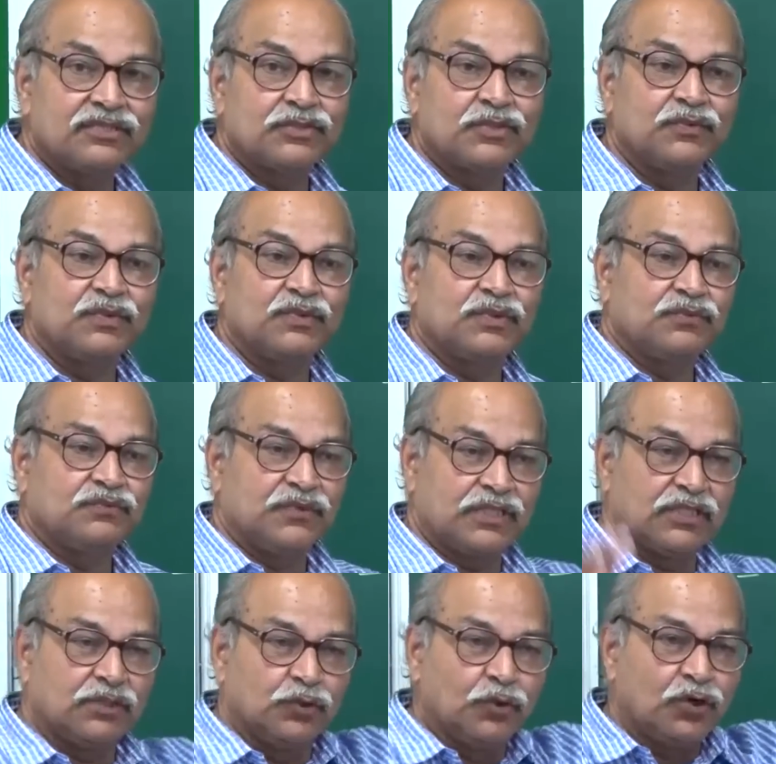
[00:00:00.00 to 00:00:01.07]
So,
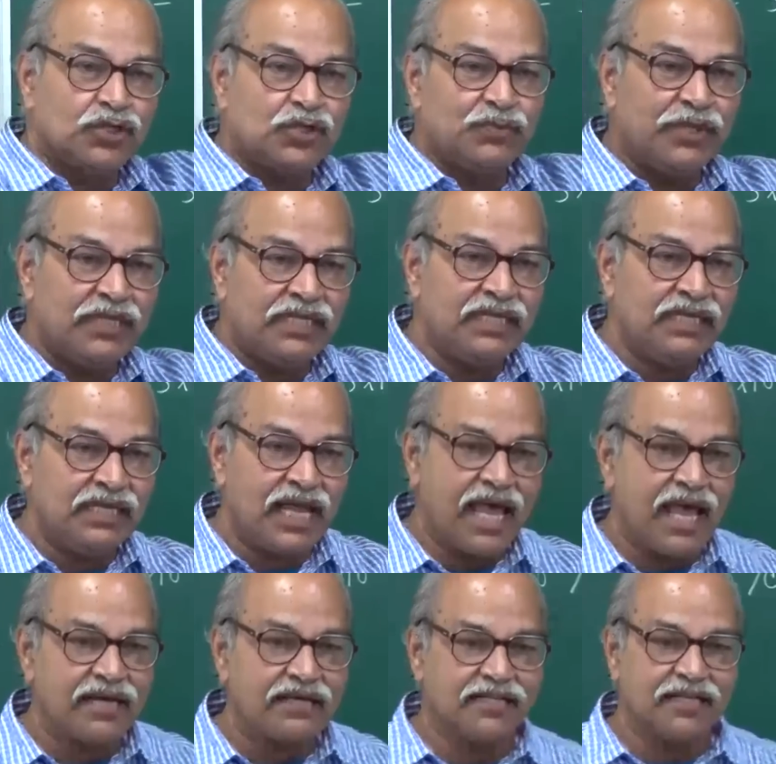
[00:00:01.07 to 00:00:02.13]
with those many
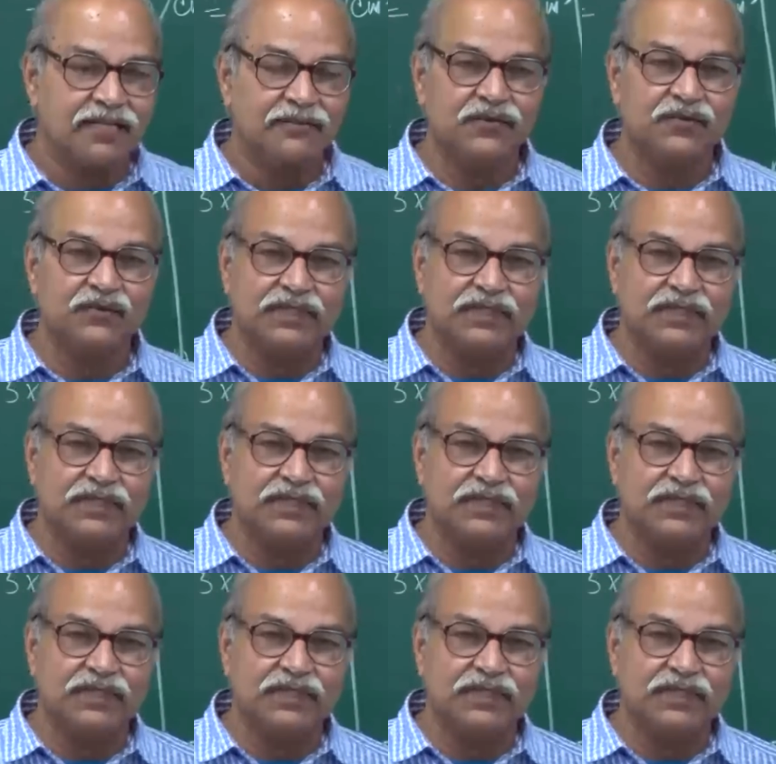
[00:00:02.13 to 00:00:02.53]
atoms,